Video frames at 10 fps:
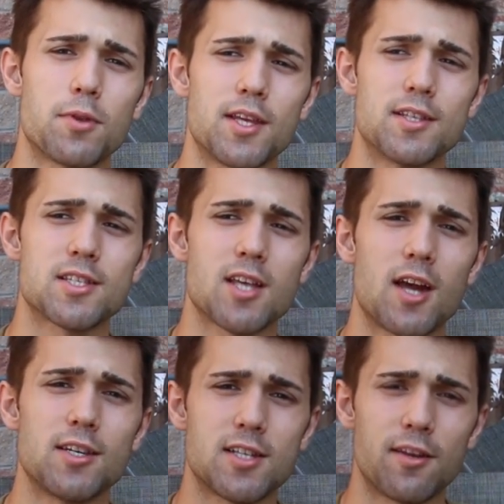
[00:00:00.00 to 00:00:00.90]
within
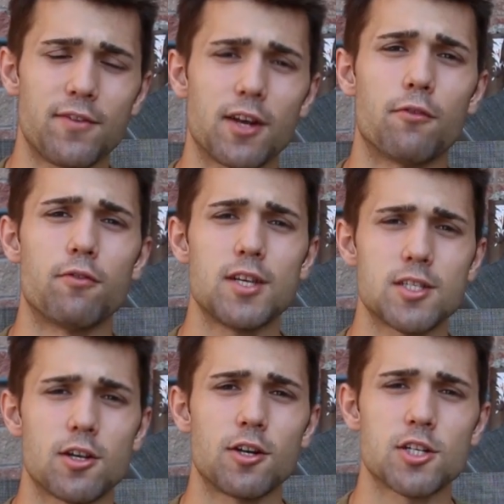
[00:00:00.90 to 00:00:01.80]
scientific
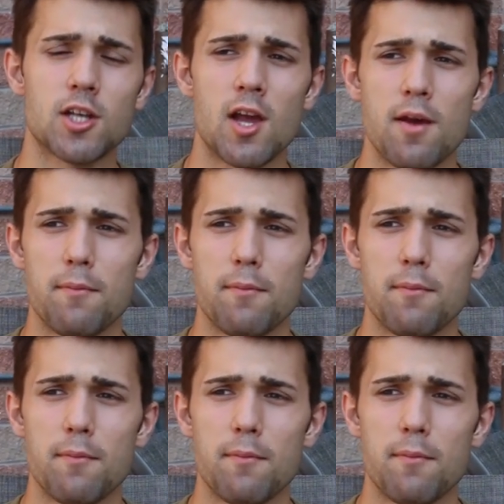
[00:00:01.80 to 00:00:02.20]
research,